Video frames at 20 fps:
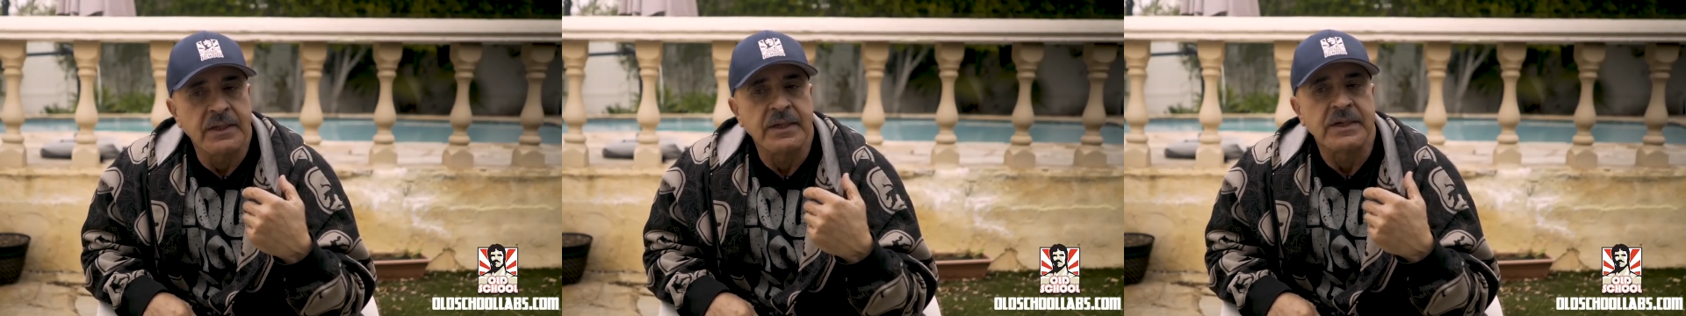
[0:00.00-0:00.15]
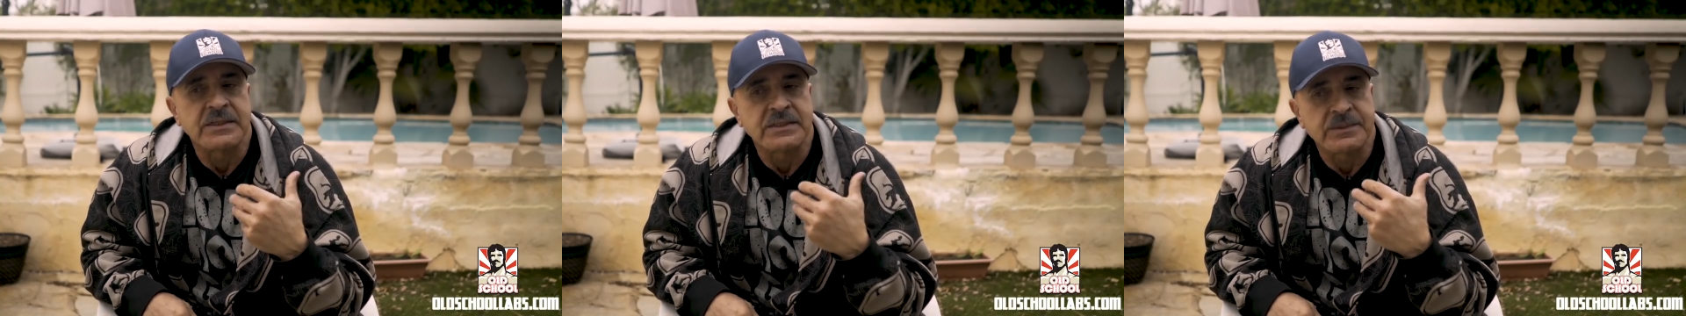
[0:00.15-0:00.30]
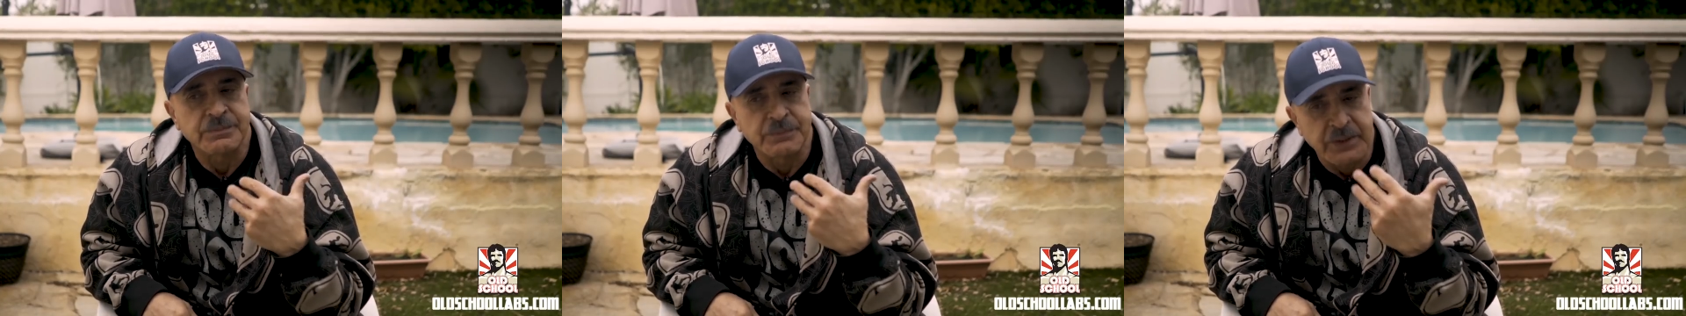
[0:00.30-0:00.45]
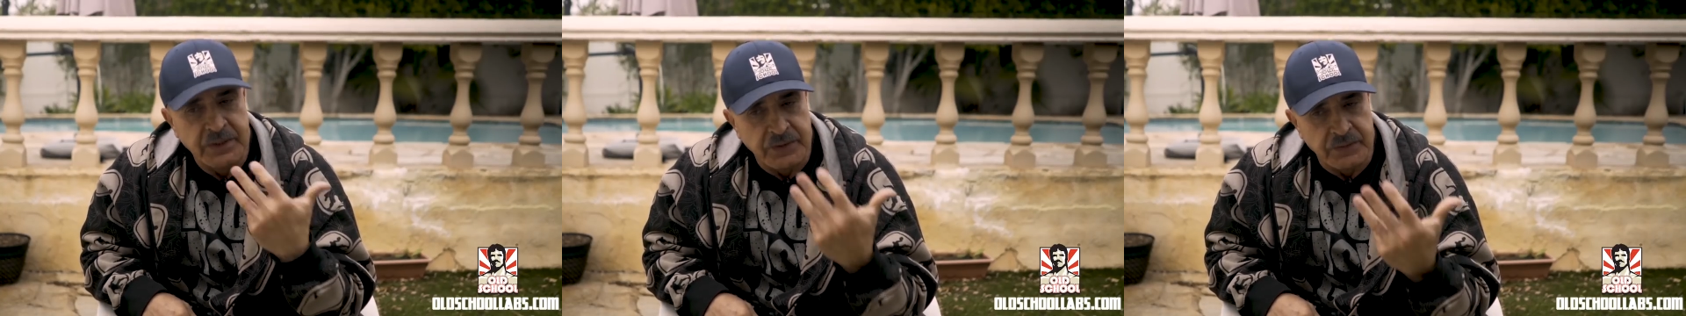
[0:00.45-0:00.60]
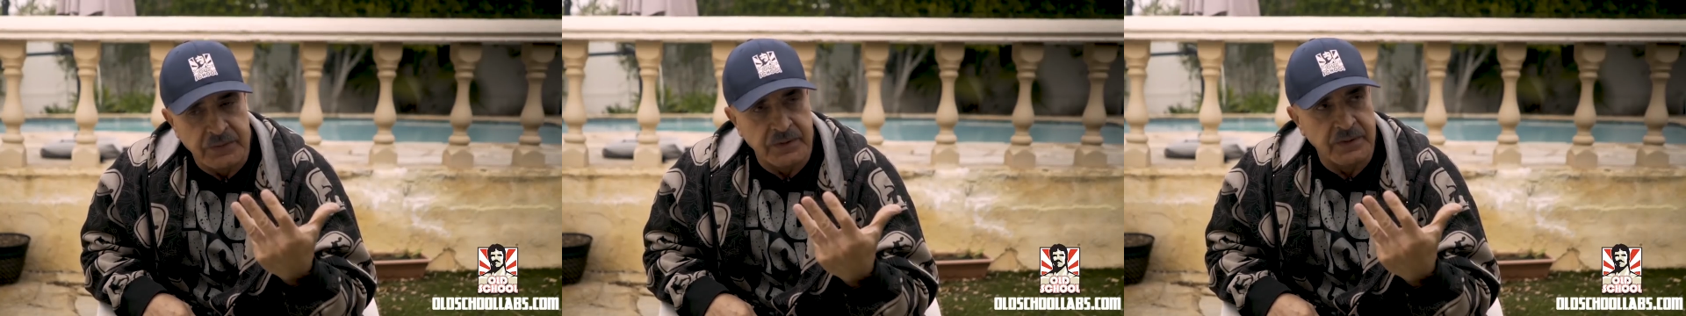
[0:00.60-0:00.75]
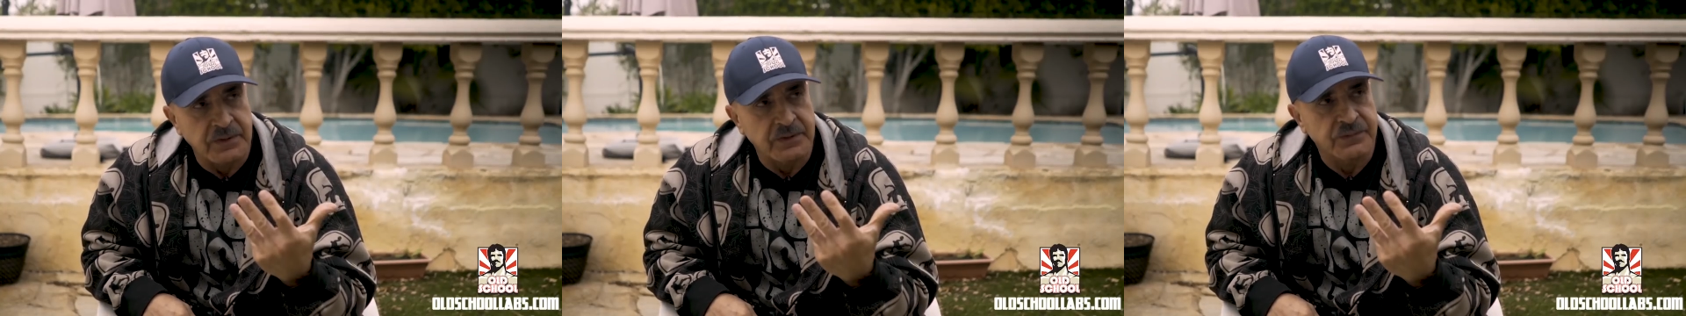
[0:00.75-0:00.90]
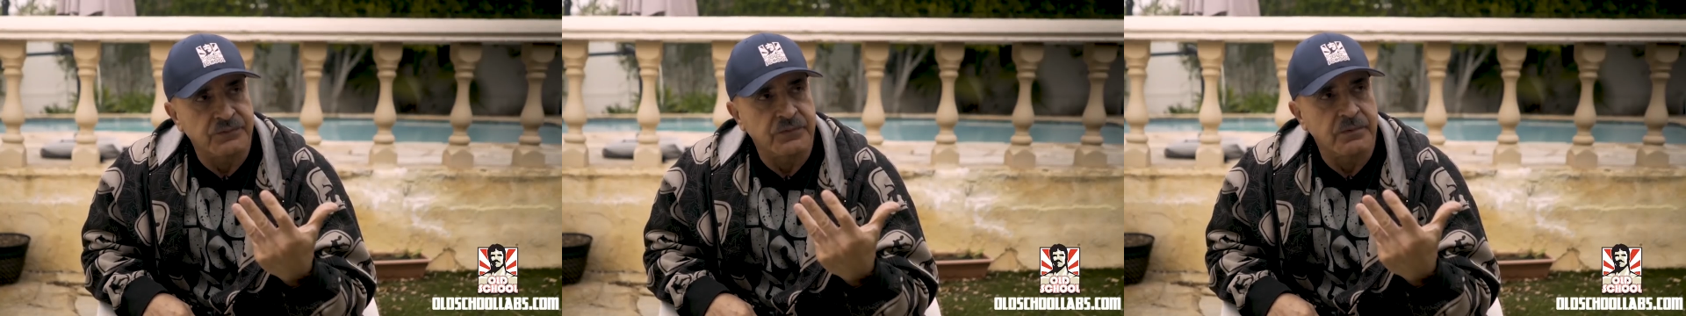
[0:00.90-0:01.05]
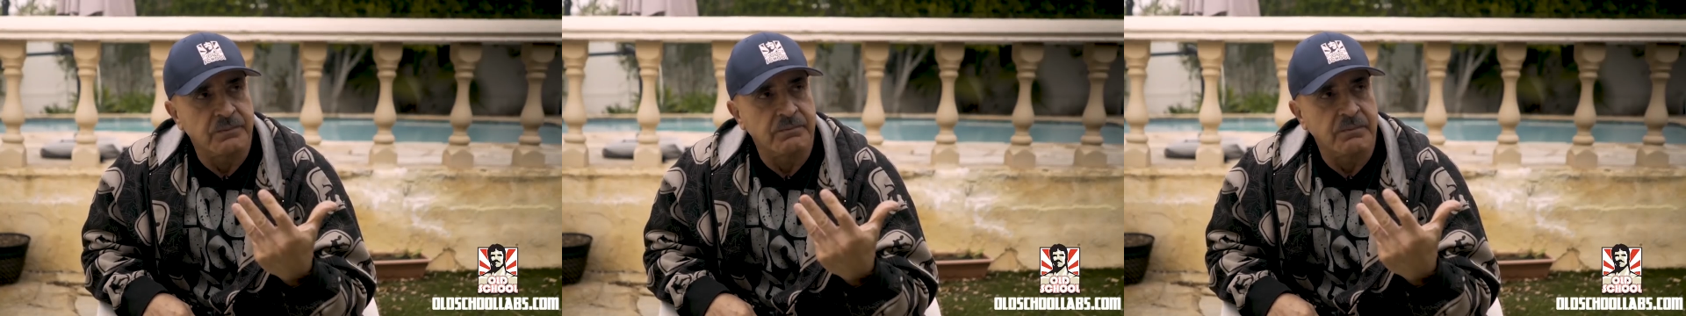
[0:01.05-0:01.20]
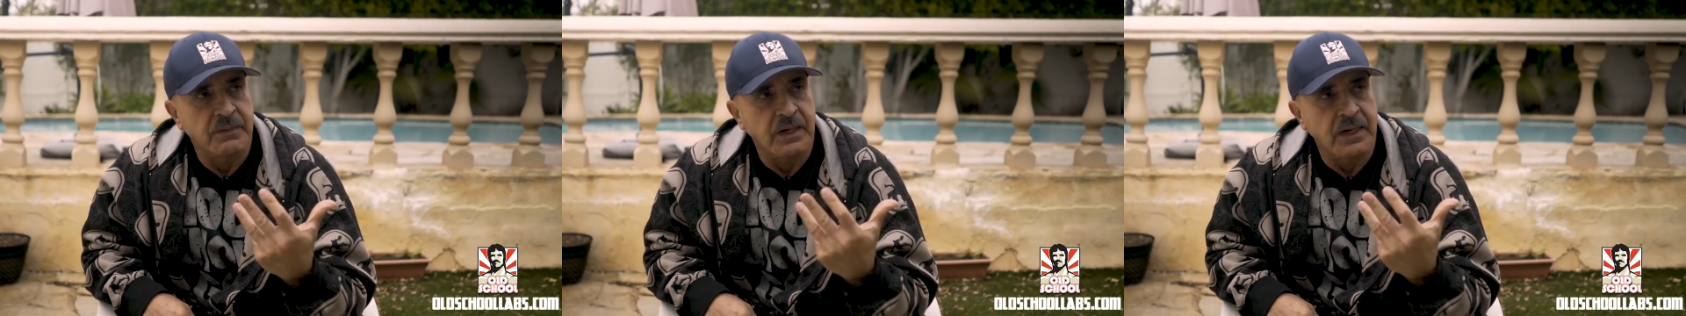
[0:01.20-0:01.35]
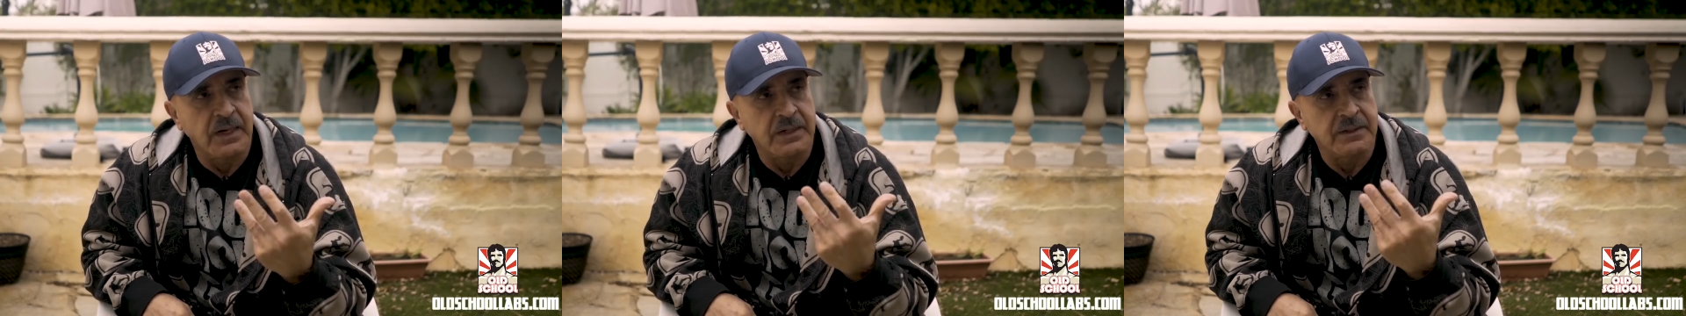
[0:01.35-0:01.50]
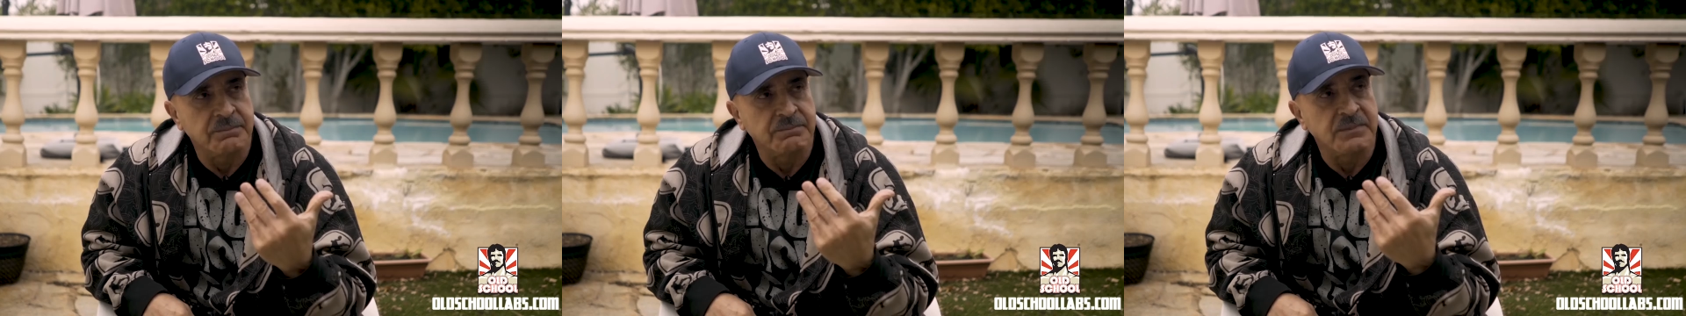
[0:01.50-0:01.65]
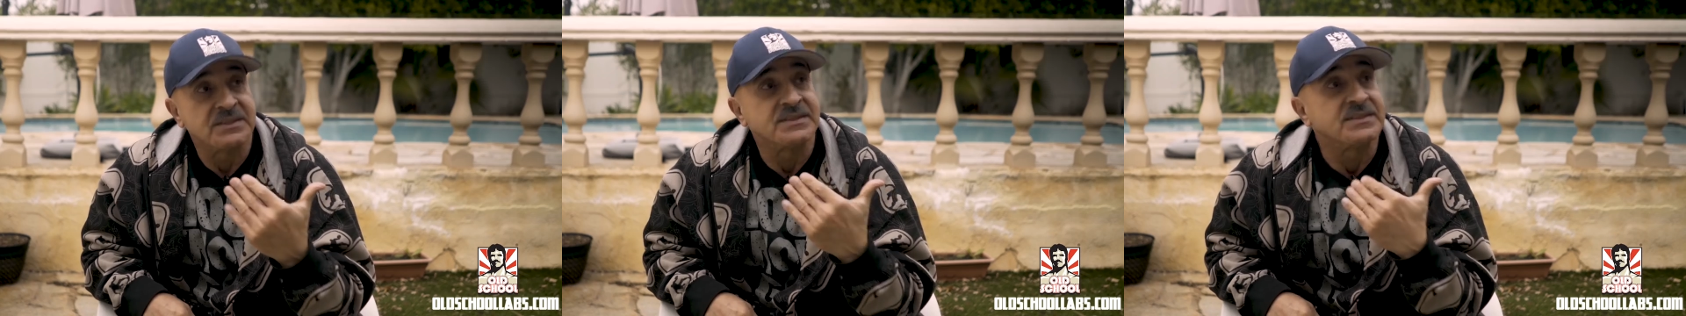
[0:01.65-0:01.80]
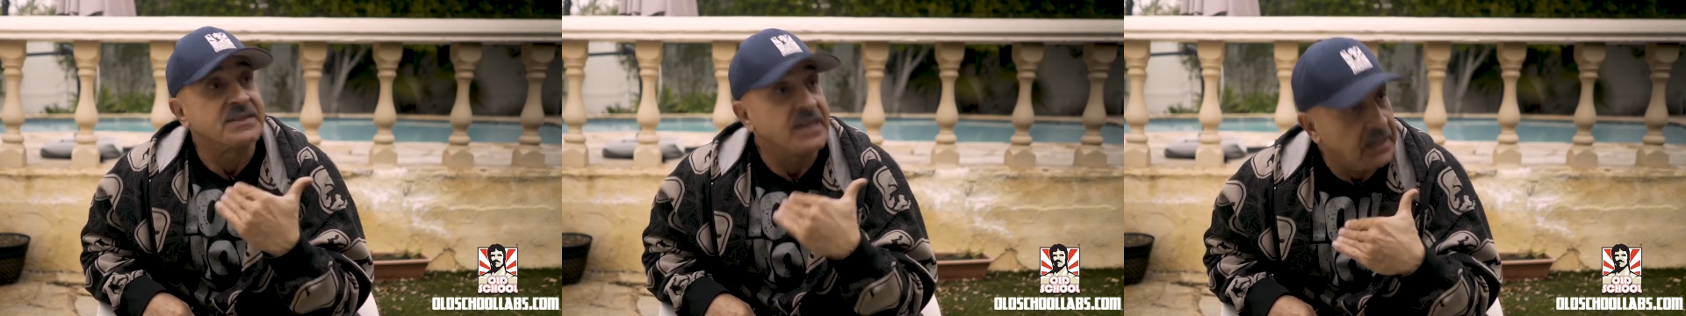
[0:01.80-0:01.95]
experience, from my
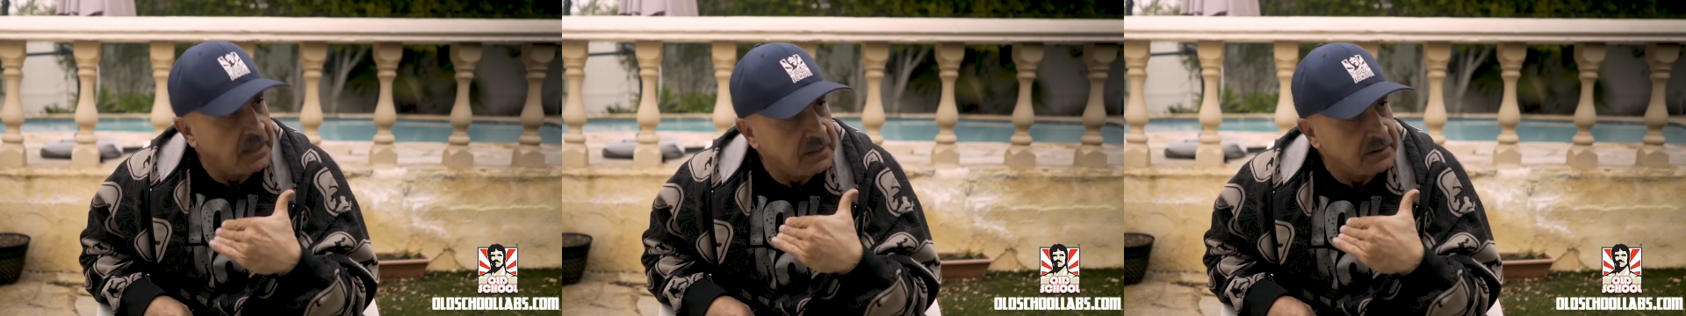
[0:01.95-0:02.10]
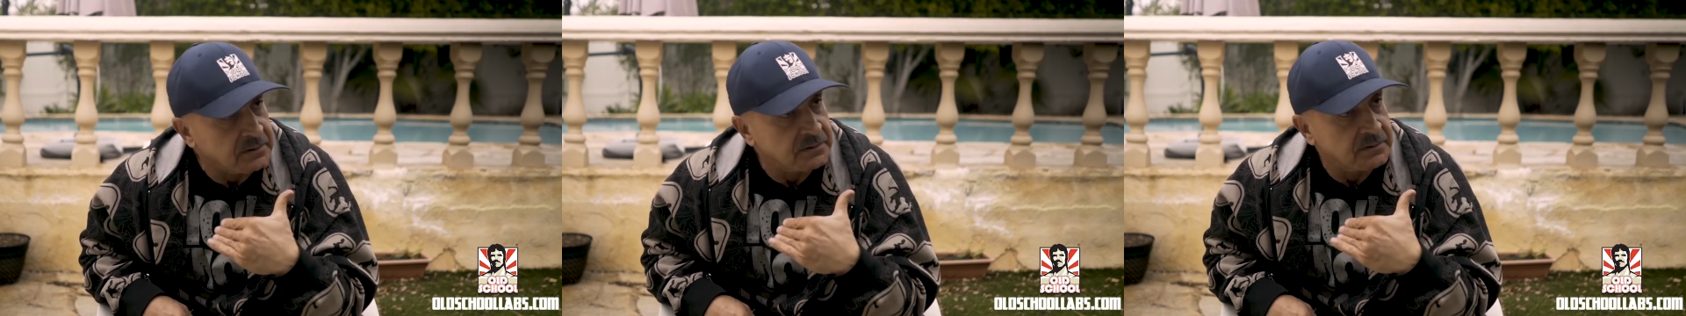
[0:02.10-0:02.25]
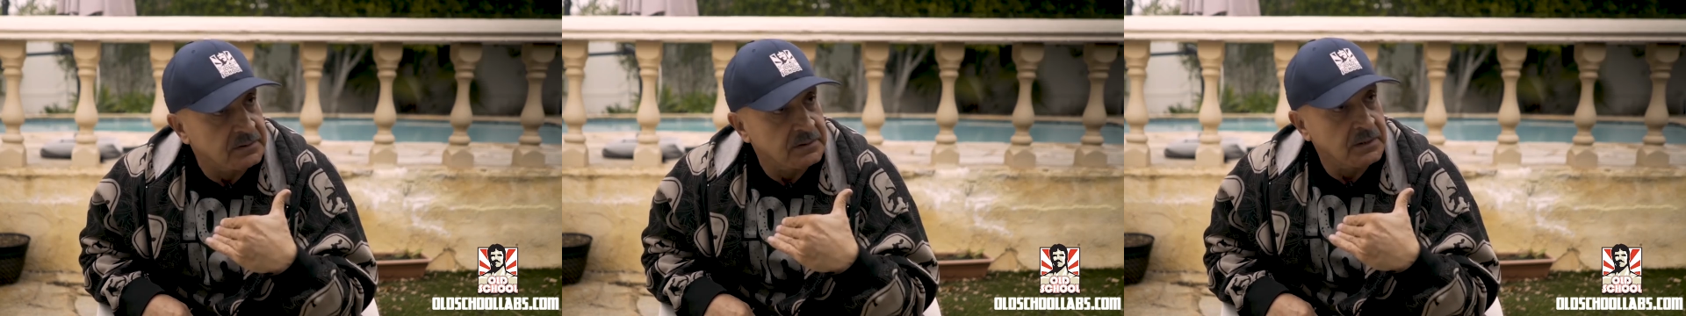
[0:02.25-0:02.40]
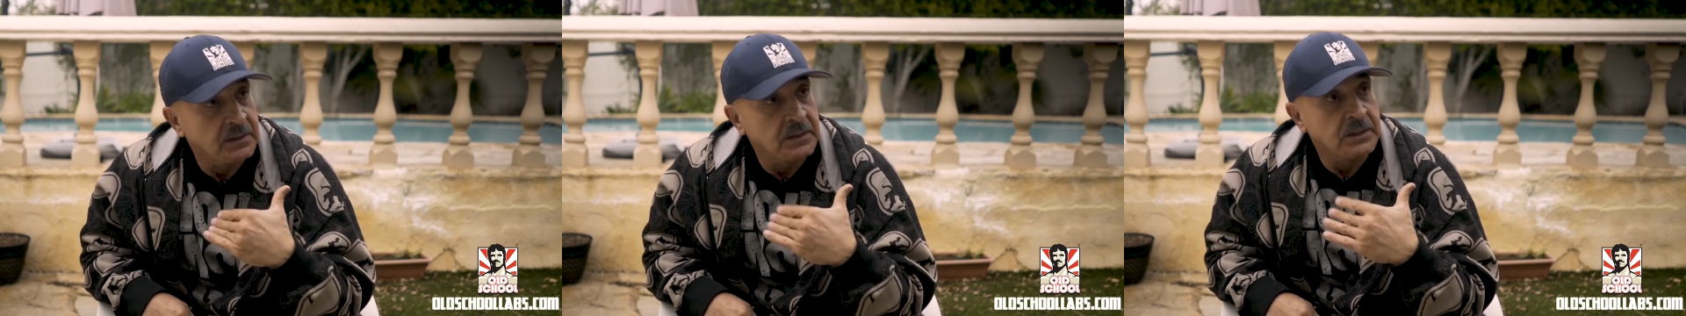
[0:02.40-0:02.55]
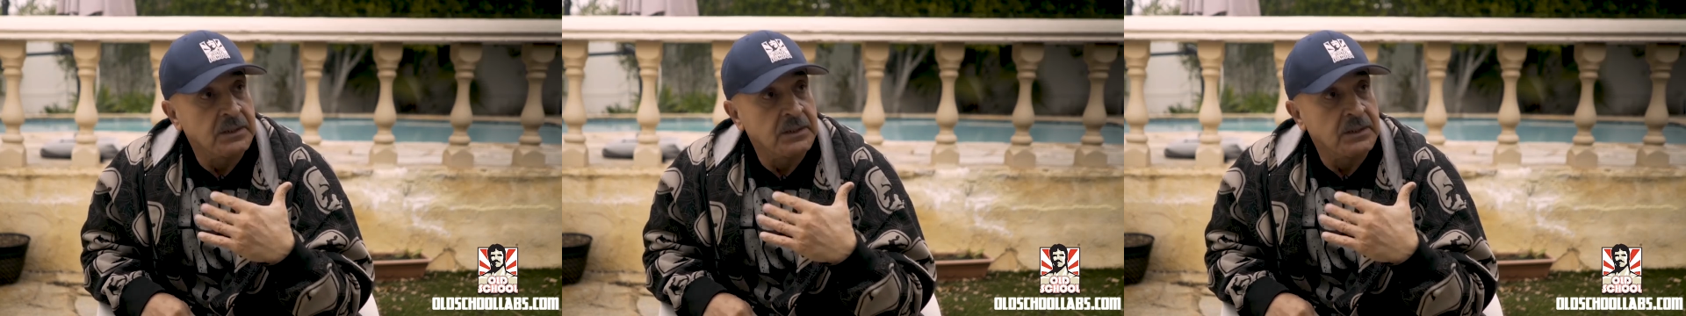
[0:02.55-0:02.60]
mistakes.